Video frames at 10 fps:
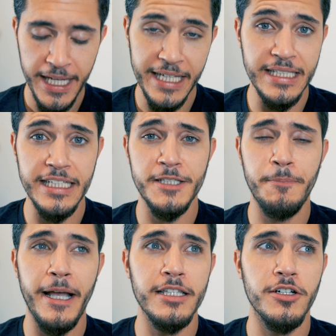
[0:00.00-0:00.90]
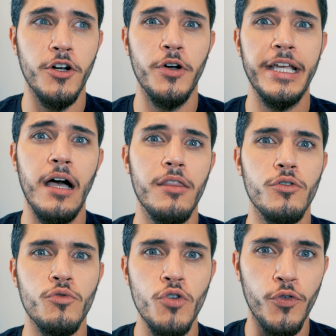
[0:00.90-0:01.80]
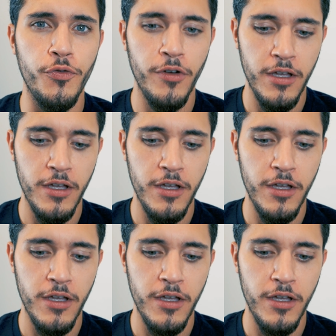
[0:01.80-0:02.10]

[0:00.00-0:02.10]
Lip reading: Is the inspector going on the roof?